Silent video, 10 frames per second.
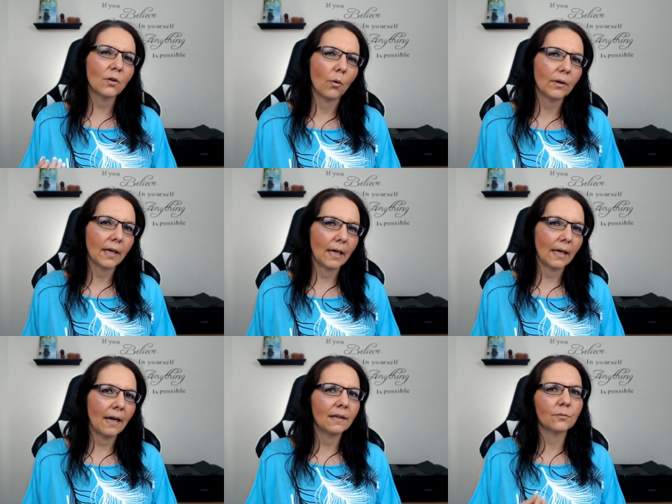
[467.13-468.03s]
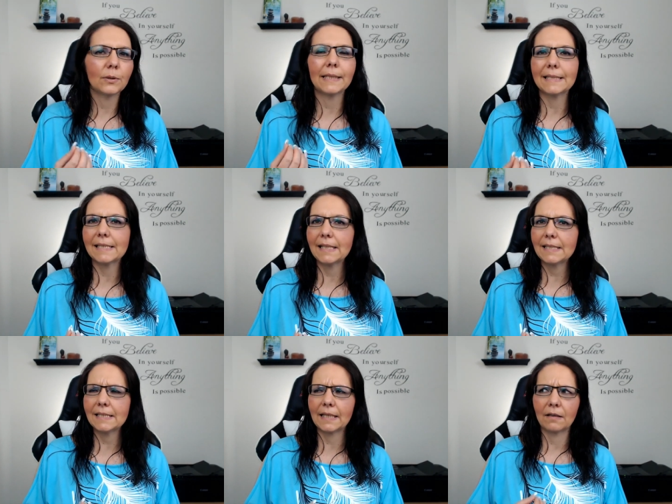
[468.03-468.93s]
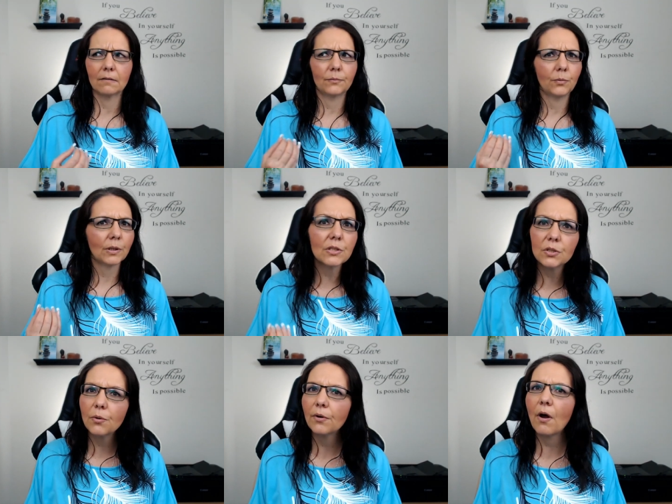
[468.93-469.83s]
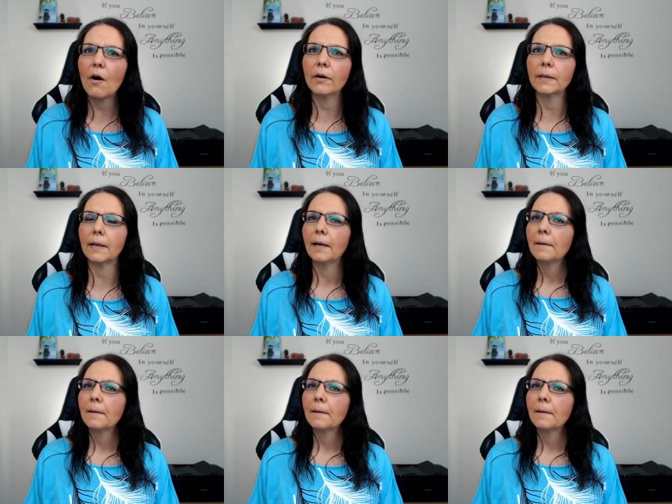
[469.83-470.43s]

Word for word: okay and I'm really assessing what's going on here,